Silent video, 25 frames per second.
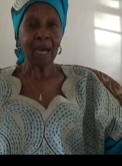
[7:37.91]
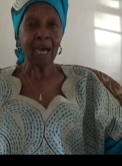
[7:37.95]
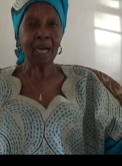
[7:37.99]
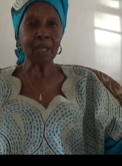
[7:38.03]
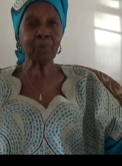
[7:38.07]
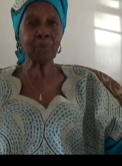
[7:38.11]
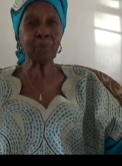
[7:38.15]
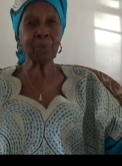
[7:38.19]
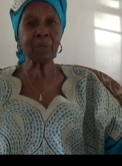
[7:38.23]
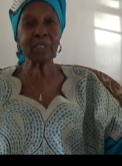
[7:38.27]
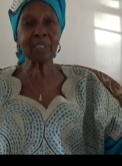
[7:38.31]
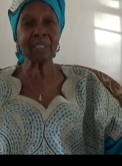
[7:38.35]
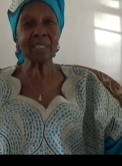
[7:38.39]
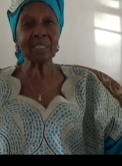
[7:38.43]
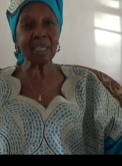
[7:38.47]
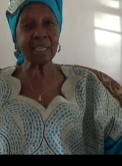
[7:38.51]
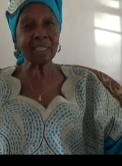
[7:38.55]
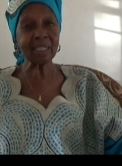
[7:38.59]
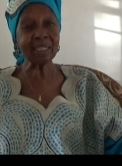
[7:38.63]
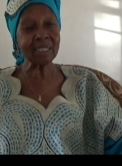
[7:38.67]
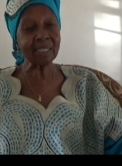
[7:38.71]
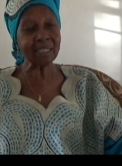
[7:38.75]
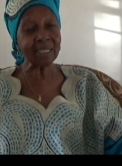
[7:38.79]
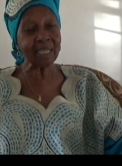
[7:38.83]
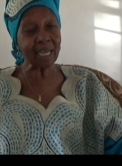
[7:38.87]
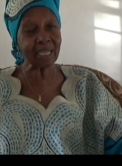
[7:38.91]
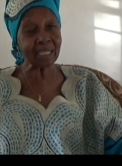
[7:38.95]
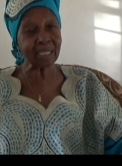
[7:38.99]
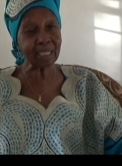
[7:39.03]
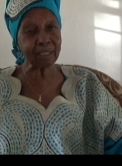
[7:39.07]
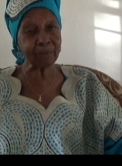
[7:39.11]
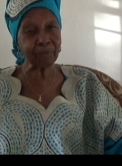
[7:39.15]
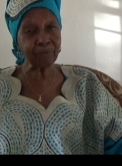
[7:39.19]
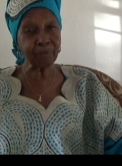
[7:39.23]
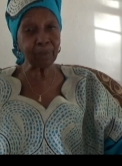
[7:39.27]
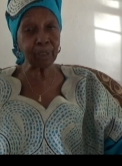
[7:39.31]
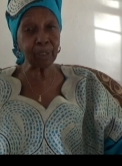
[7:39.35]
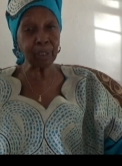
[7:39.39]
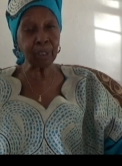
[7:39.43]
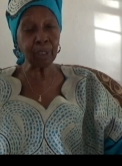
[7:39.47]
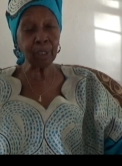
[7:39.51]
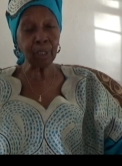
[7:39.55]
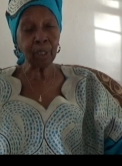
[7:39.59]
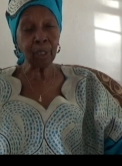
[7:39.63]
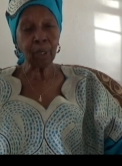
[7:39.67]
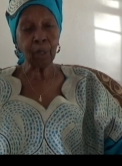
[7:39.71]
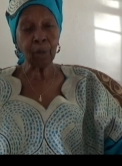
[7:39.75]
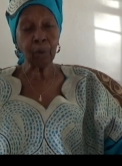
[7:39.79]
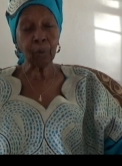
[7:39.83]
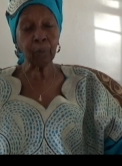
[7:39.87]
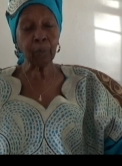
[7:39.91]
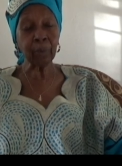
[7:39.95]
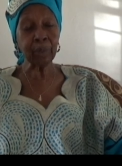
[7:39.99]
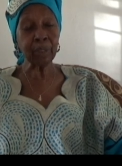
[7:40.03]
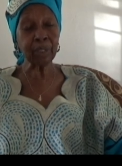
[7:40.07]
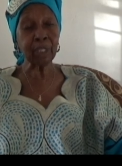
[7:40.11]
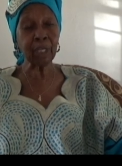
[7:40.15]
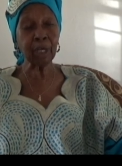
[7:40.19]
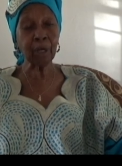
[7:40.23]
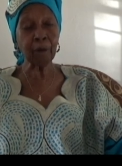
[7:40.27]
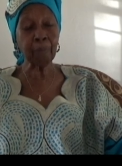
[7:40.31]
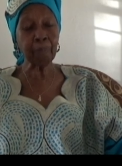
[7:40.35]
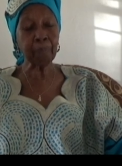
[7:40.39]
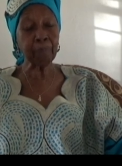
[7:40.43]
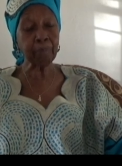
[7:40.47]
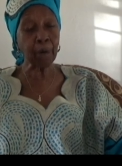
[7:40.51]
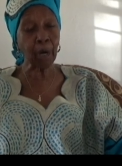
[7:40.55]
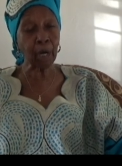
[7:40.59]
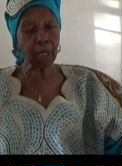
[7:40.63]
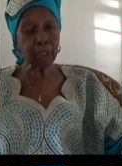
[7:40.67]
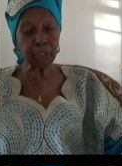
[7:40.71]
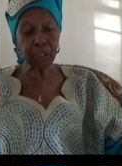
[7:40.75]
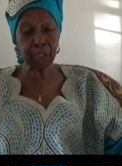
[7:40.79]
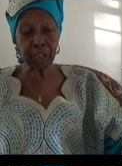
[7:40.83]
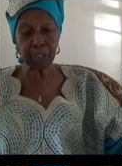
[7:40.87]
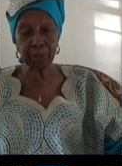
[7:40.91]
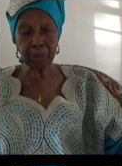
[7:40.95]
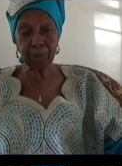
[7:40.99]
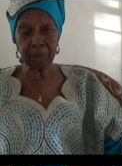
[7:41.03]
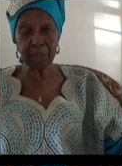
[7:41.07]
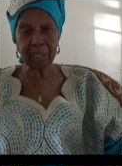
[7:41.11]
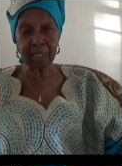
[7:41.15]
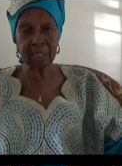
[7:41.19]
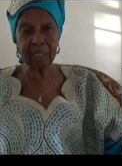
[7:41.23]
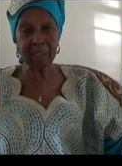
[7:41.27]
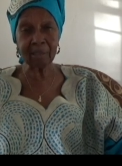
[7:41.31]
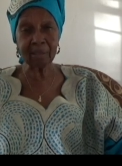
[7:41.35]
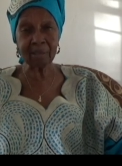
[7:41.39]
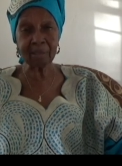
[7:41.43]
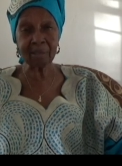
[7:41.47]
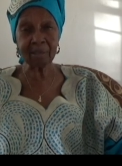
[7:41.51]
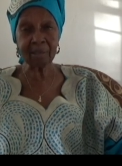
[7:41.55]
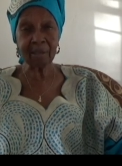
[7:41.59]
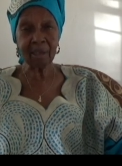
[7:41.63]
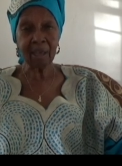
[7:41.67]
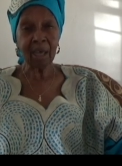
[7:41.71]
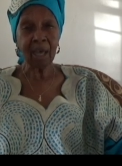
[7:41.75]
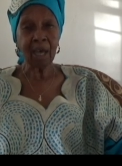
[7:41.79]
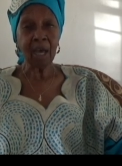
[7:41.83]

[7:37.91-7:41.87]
and were successful with their produces,